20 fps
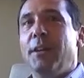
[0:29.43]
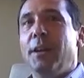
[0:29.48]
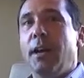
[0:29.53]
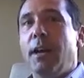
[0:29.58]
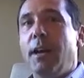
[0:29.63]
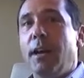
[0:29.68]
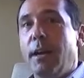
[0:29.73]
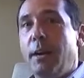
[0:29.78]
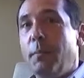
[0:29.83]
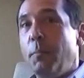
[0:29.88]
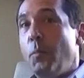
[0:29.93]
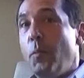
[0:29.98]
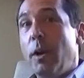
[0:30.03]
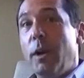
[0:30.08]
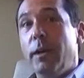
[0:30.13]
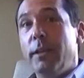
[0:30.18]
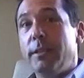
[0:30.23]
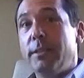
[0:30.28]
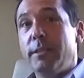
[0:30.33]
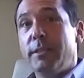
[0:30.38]

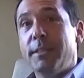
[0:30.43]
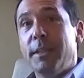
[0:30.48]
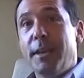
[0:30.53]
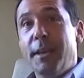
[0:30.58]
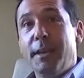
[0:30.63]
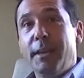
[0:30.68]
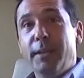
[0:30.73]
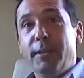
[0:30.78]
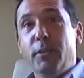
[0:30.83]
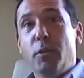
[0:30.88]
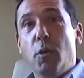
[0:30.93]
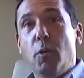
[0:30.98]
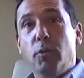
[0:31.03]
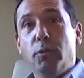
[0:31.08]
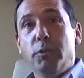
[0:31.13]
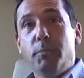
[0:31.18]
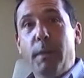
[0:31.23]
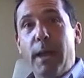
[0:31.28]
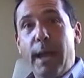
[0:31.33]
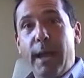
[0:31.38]
Well, it
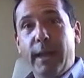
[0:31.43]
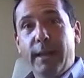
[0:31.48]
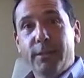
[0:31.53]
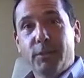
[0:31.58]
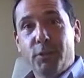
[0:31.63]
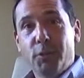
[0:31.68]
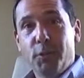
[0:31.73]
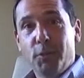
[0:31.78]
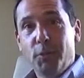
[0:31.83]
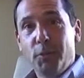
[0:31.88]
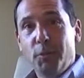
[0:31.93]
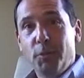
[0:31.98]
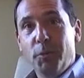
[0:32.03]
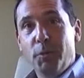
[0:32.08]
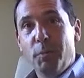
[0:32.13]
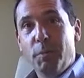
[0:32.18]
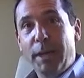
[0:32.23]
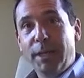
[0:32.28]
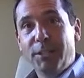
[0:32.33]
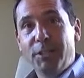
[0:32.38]
goes back to
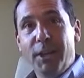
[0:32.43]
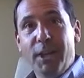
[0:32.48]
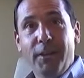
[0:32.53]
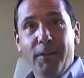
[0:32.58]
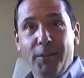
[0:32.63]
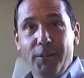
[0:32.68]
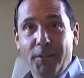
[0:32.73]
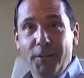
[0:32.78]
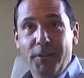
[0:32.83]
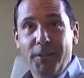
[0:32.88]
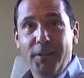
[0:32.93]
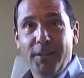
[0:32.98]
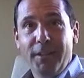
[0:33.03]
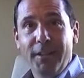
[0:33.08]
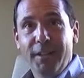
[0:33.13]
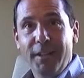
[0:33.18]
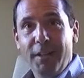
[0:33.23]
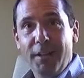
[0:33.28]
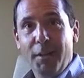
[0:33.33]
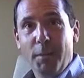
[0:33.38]
my childhood.
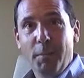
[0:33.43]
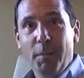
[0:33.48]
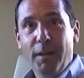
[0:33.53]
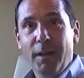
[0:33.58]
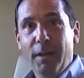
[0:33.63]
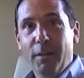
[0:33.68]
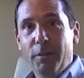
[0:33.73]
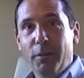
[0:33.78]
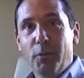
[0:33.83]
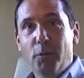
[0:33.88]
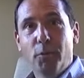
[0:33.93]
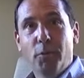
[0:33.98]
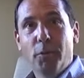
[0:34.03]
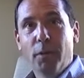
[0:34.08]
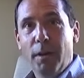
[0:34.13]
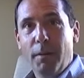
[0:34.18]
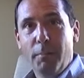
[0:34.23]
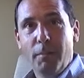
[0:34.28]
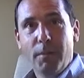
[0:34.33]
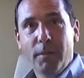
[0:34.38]
I grew
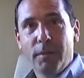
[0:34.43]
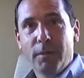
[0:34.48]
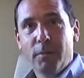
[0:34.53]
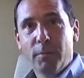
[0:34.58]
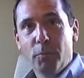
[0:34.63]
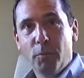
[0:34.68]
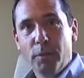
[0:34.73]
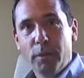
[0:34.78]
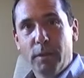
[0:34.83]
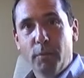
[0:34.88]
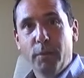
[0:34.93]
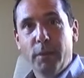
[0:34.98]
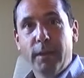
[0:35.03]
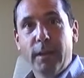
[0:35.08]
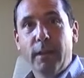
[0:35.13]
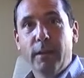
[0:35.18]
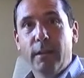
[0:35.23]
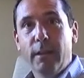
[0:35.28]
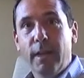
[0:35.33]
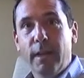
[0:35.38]
up really
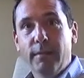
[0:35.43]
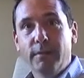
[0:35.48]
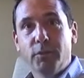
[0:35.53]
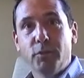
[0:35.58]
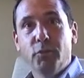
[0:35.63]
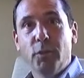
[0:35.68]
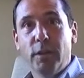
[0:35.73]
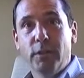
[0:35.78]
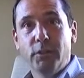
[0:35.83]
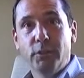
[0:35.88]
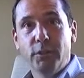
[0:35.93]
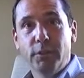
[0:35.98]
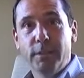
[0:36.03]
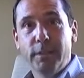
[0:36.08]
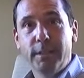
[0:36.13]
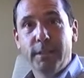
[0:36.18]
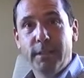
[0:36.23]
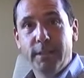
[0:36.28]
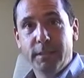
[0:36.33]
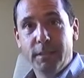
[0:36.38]
without a lot of structure
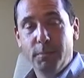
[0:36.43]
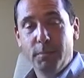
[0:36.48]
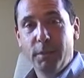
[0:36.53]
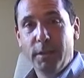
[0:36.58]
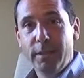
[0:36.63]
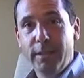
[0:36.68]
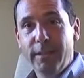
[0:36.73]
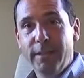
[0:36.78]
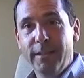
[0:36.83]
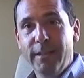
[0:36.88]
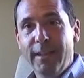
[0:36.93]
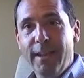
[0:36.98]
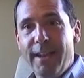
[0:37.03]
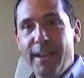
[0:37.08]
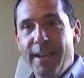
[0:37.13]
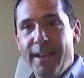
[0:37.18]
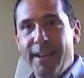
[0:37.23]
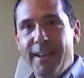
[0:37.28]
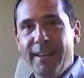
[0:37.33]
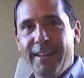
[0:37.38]
and discipline,
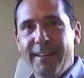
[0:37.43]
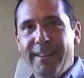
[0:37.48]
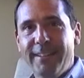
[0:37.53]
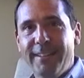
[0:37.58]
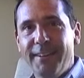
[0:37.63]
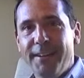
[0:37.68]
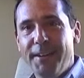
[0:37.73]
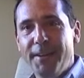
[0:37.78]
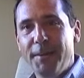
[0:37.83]
and